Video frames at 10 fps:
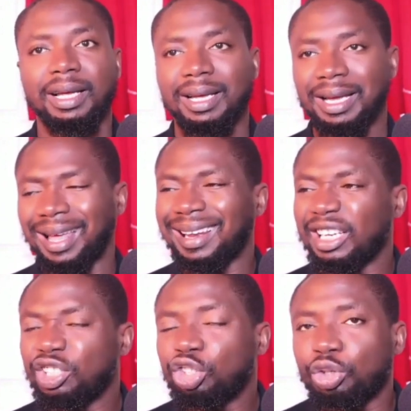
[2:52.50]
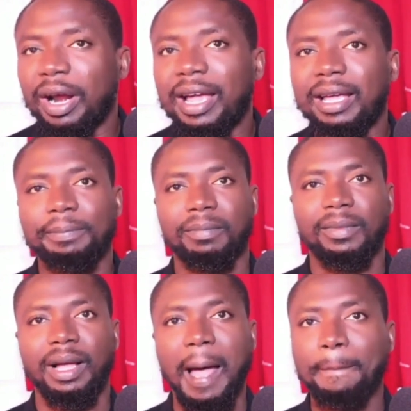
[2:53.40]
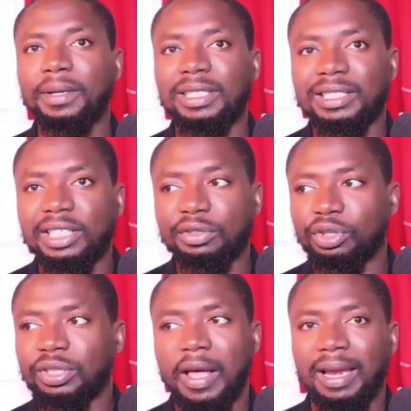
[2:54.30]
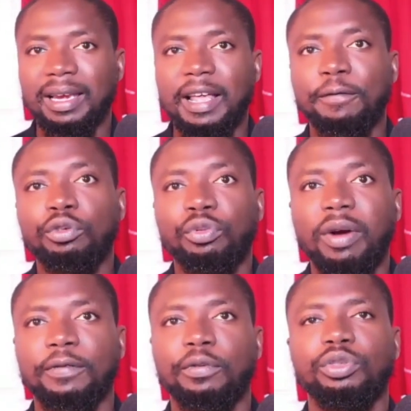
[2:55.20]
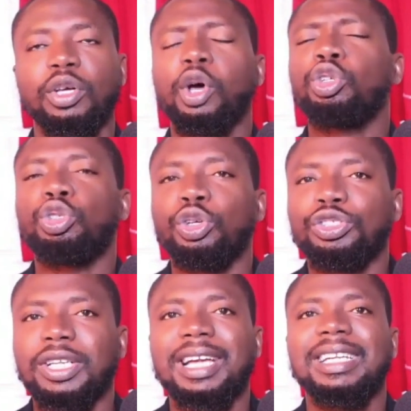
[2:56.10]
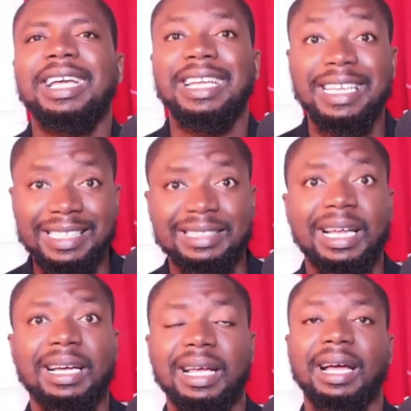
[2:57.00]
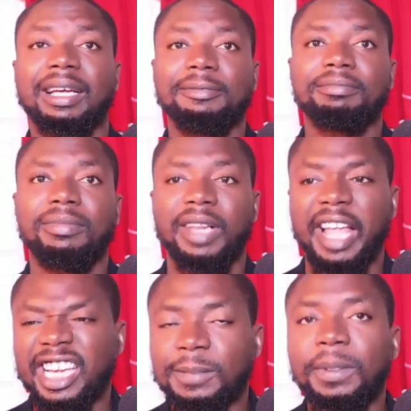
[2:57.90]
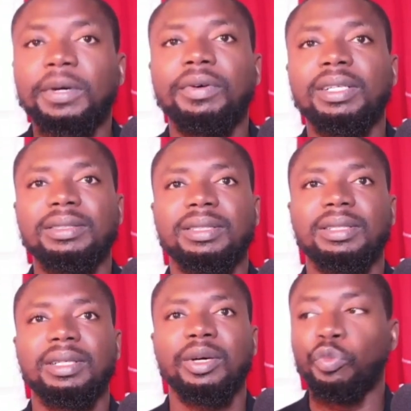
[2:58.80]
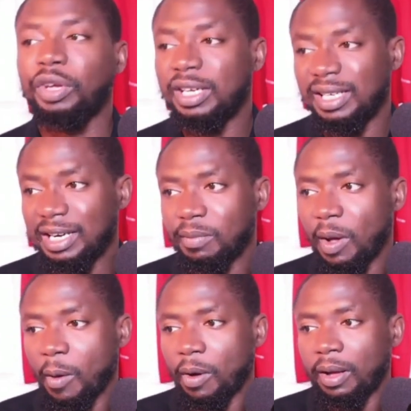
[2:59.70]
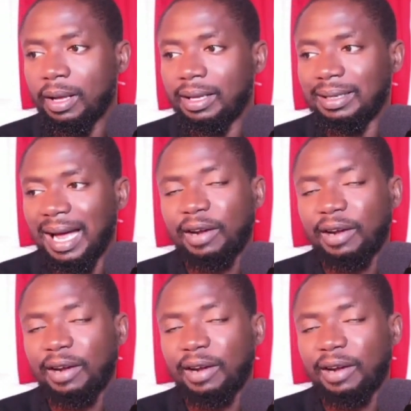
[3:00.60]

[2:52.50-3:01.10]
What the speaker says: clean strike, happy dexterous, left foot, right foot. Trossard is that guy. Experience. We need that kind of